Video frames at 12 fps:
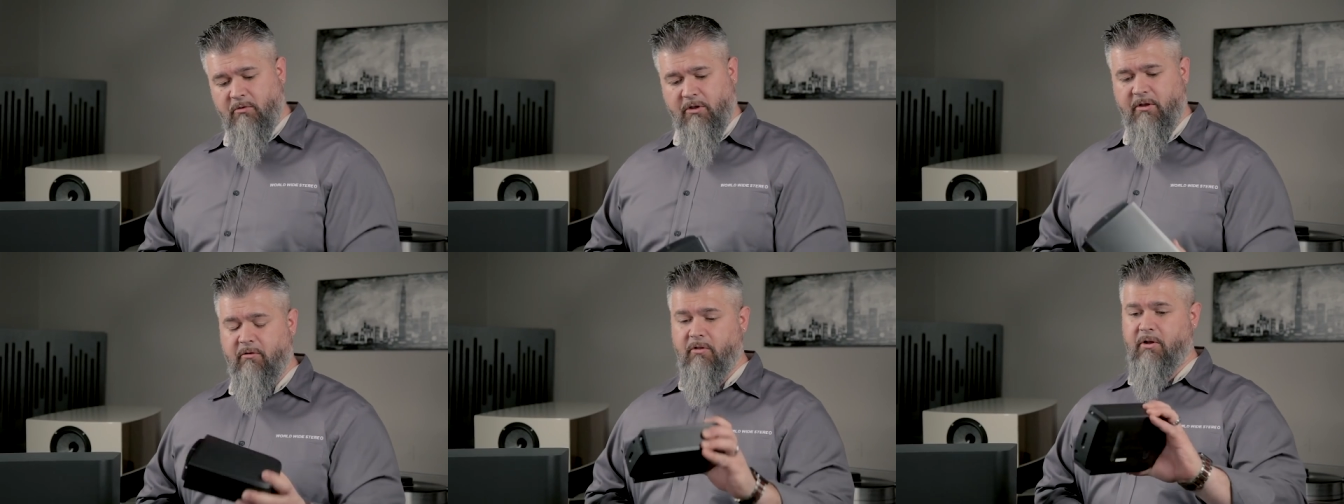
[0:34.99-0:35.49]

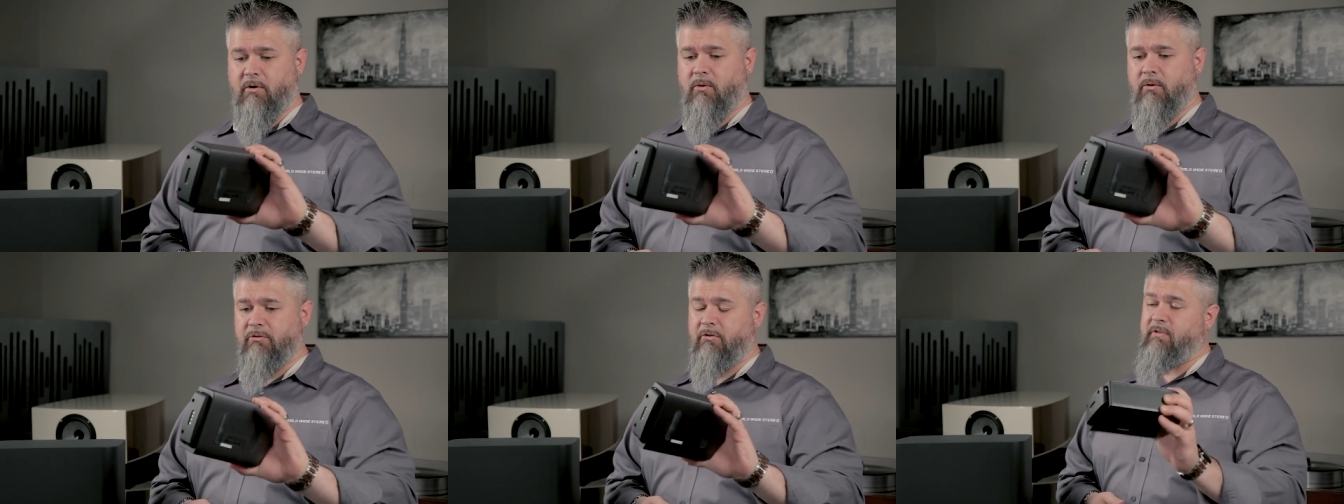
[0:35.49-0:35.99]
really really
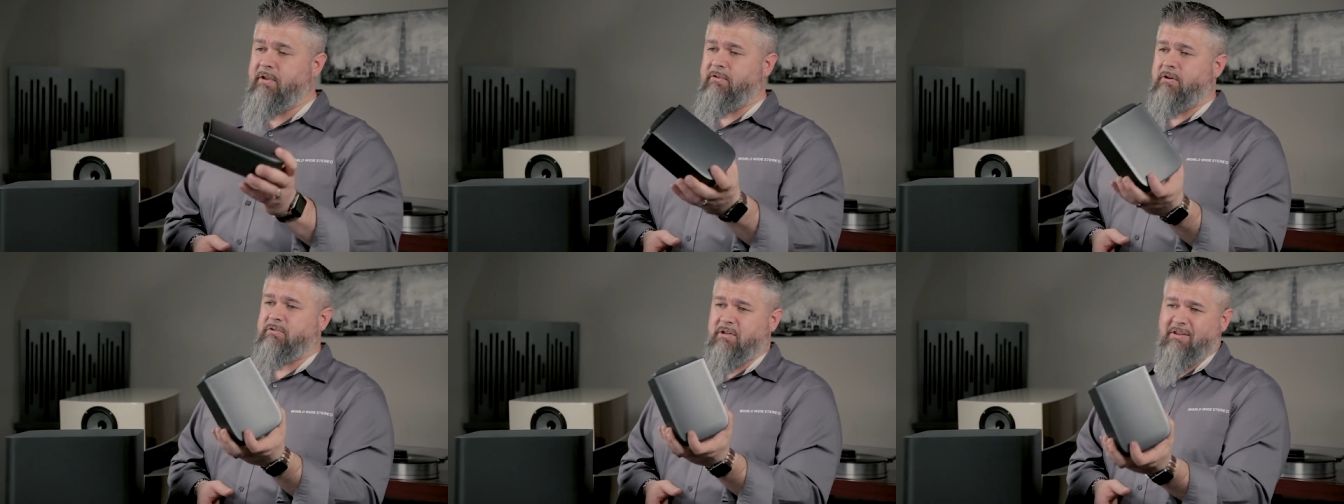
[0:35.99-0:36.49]
cool. So these
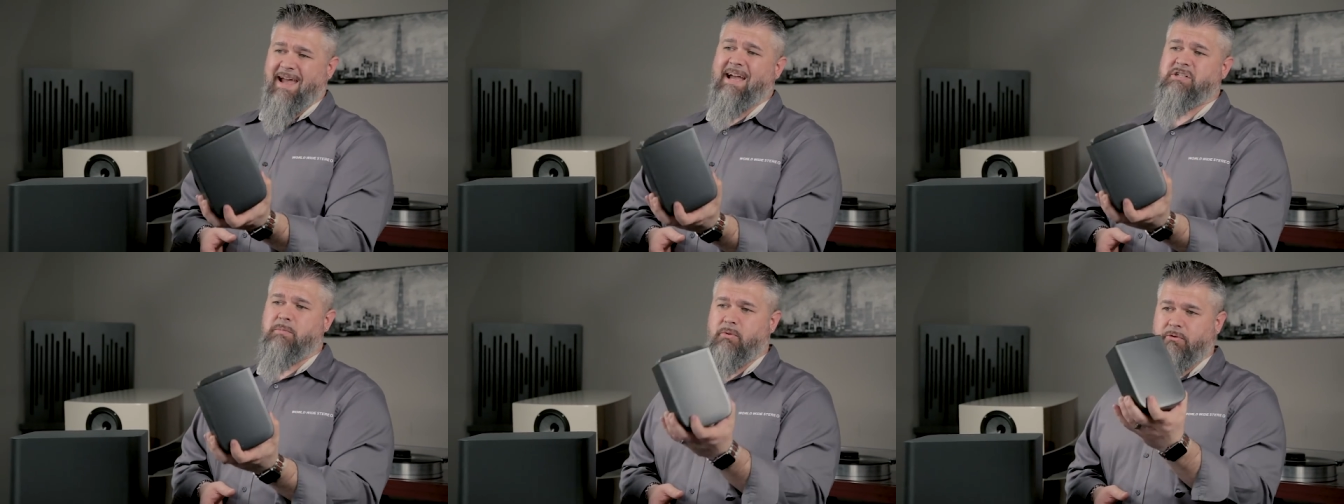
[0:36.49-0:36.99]
are
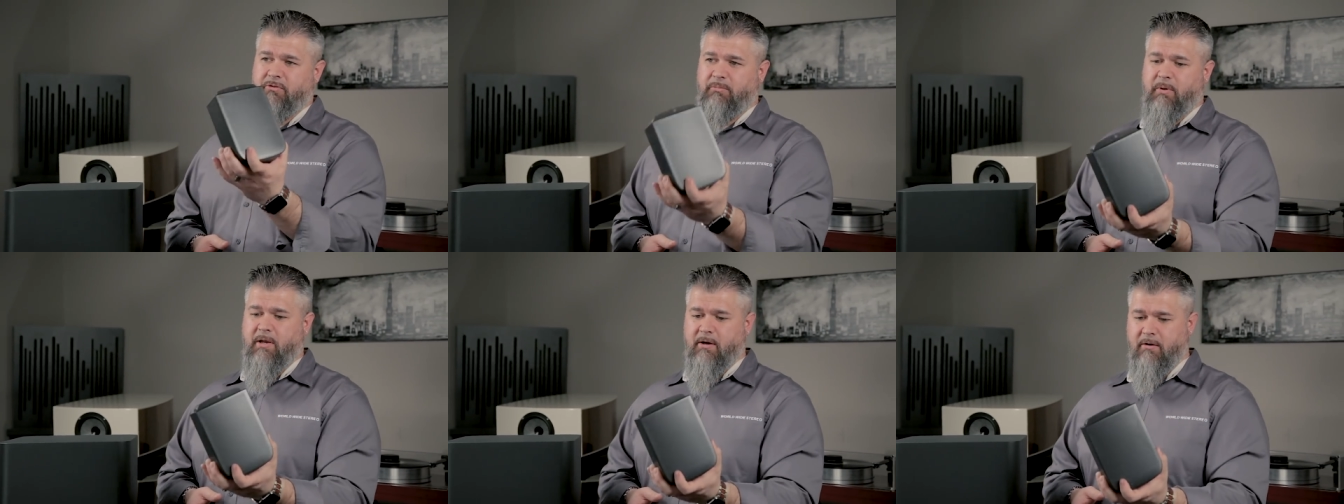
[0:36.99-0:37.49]
detachable
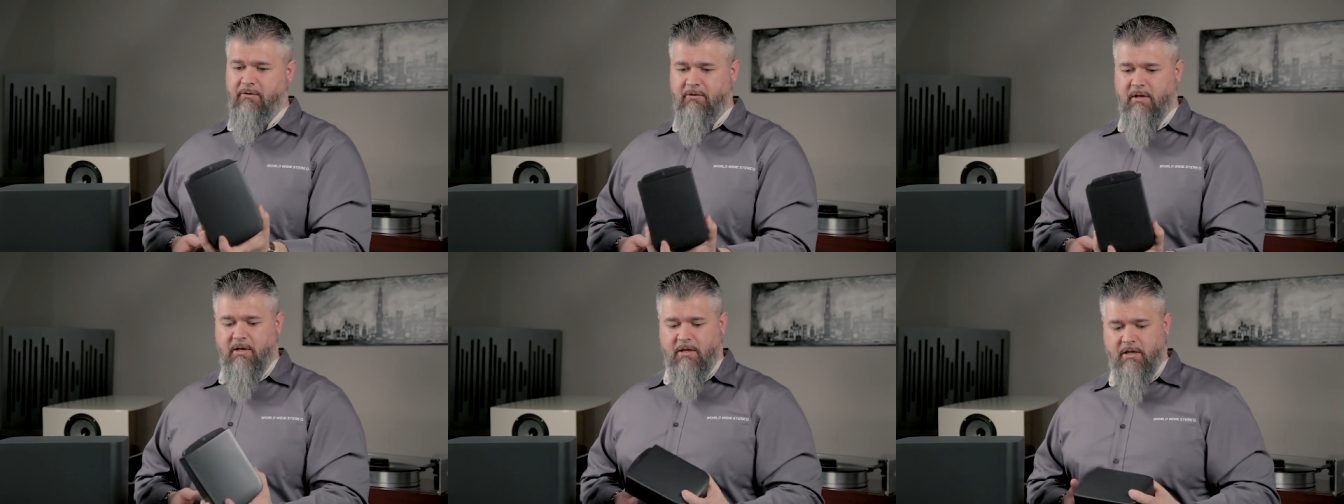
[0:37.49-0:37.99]
speakers.
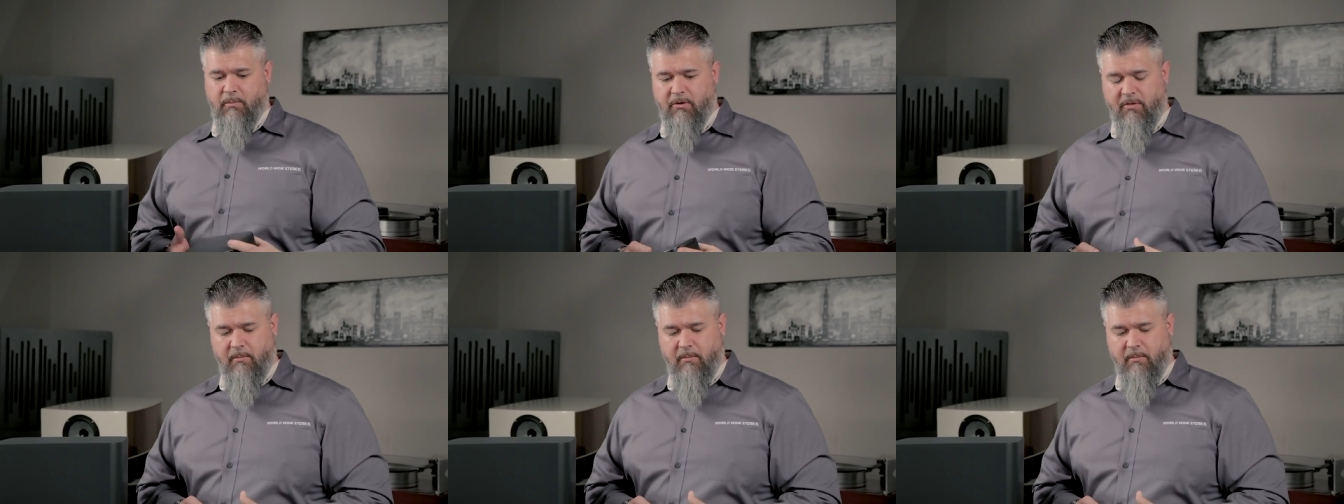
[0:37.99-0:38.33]
You put